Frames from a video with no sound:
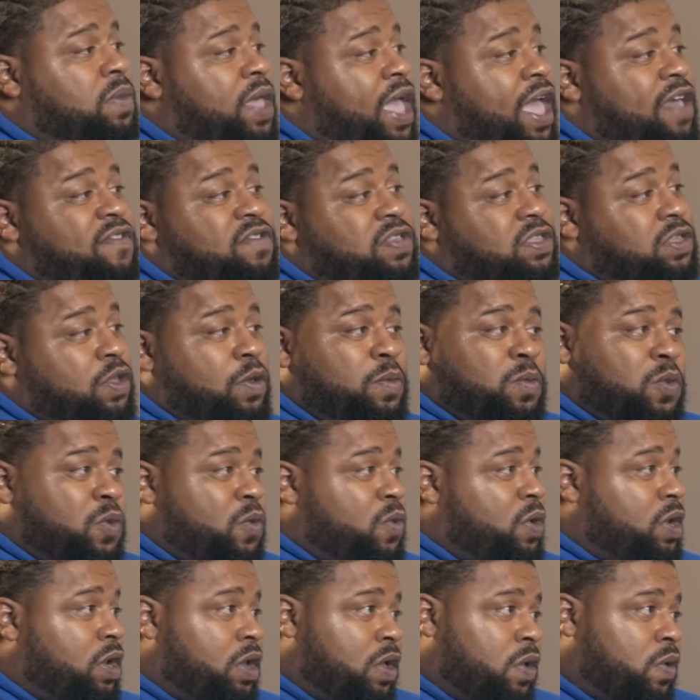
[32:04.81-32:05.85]
having something
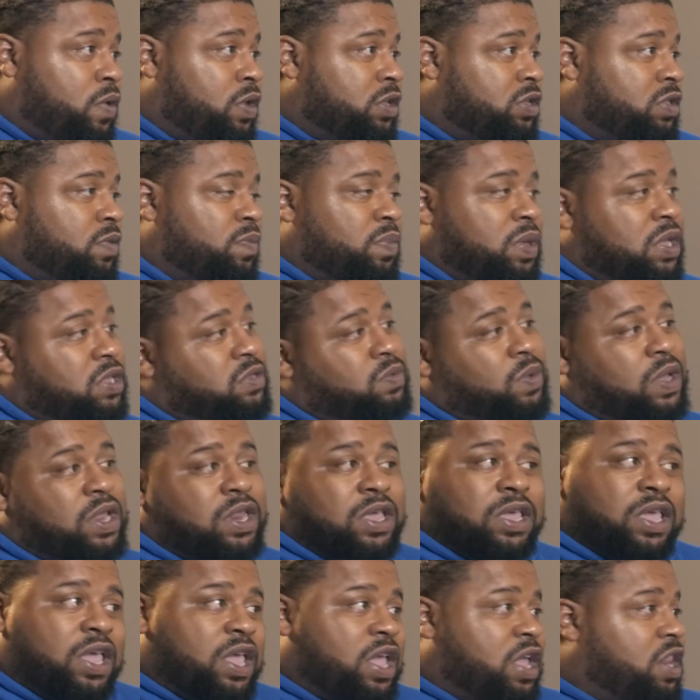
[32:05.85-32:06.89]
going on is the best way to get